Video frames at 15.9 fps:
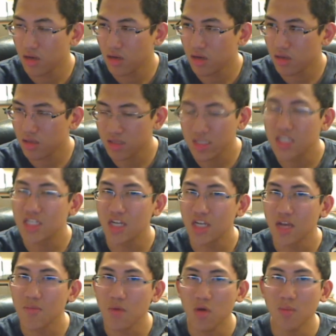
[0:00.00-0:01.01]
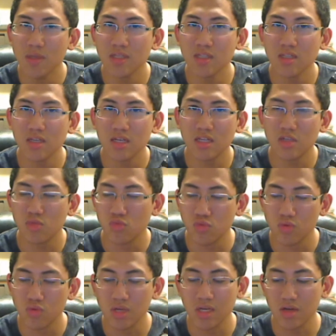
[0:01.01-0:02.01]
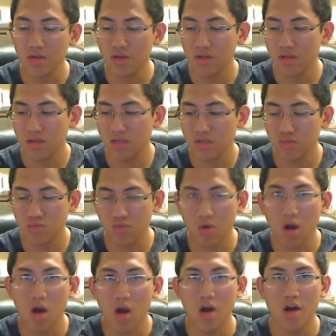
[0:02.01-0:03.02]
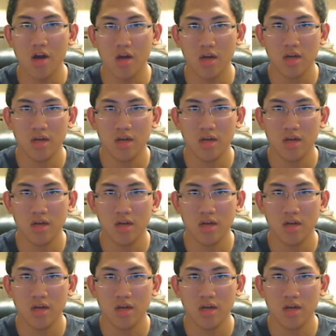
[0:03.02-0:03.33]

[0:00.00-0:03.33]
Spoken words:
cliche moments. It's real, it's raw,